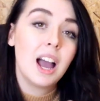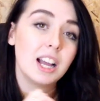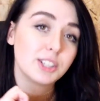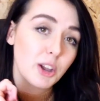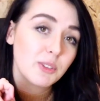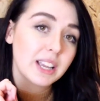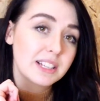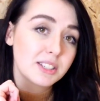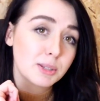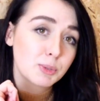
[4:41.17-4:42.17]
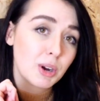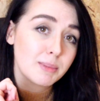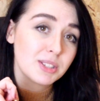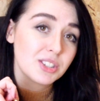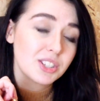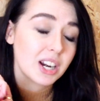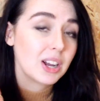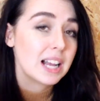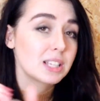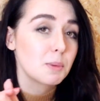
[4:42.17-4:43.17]
And don't forget to subscribe to this
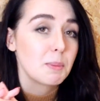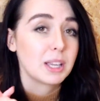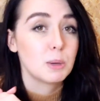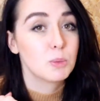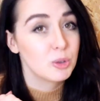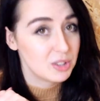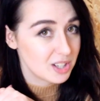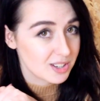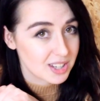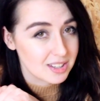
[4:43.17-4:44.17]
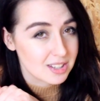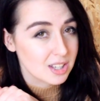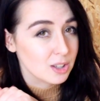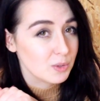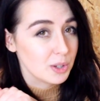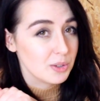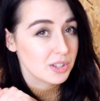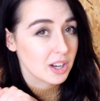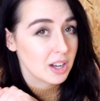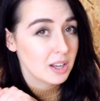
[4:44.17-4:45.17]
channel, as I'll be making more videos like this in the
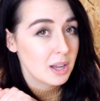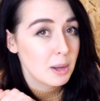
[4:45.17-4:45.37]
future.